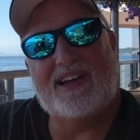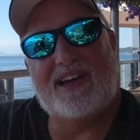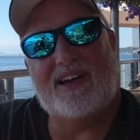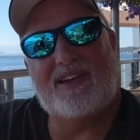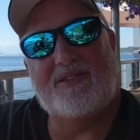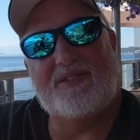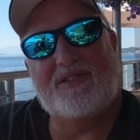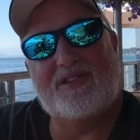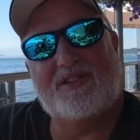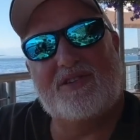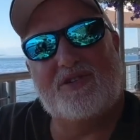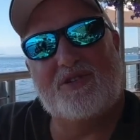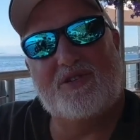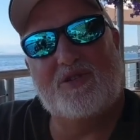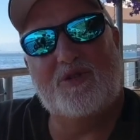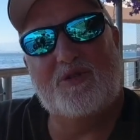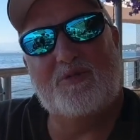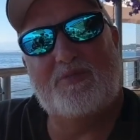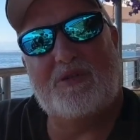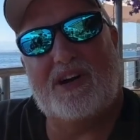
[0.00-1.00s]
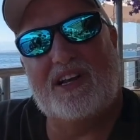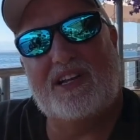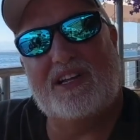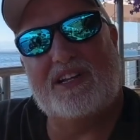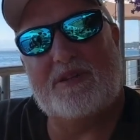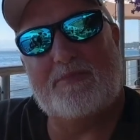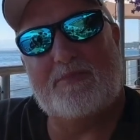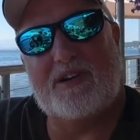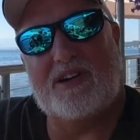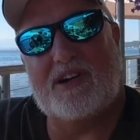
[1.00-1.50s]
down to
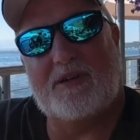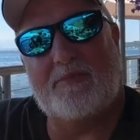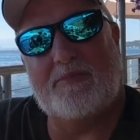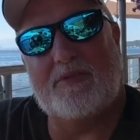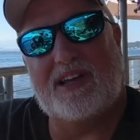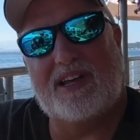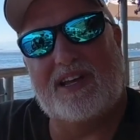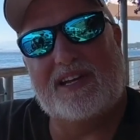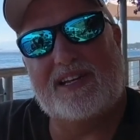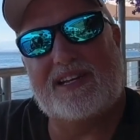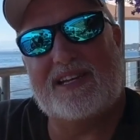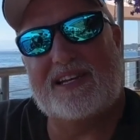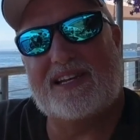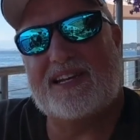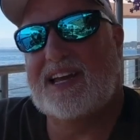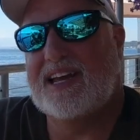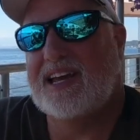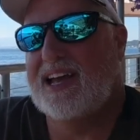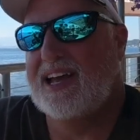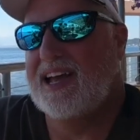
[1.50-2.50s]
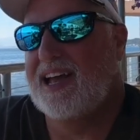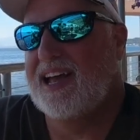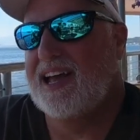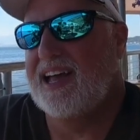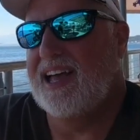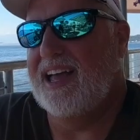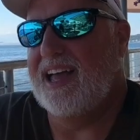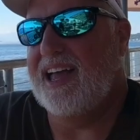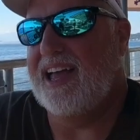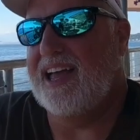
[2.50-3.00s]
Pike's Marketplace,
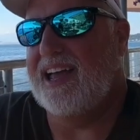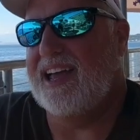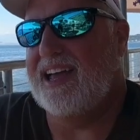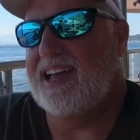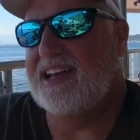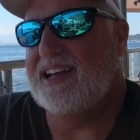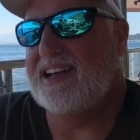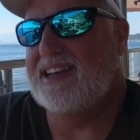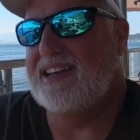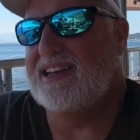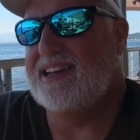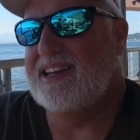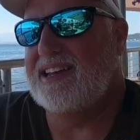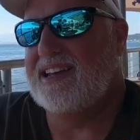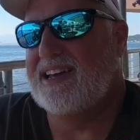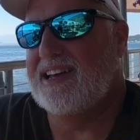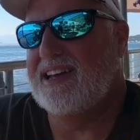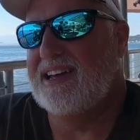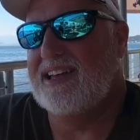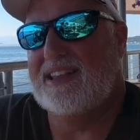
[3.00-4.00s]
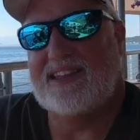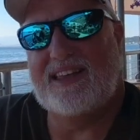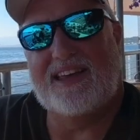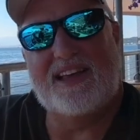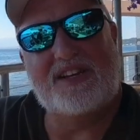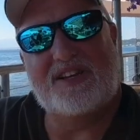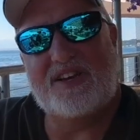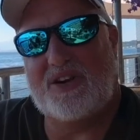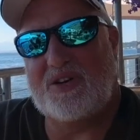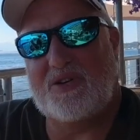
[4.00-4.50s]
and
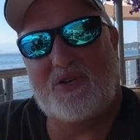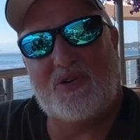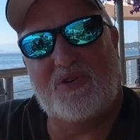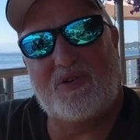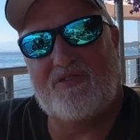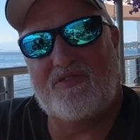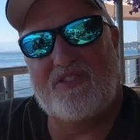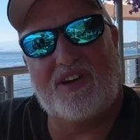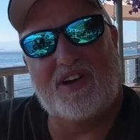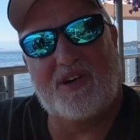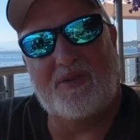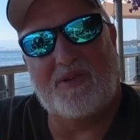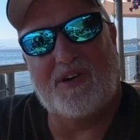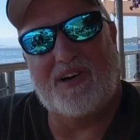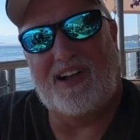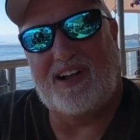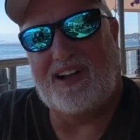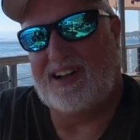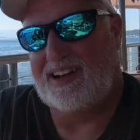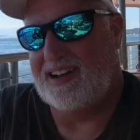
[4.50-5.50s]
things aren't going very well.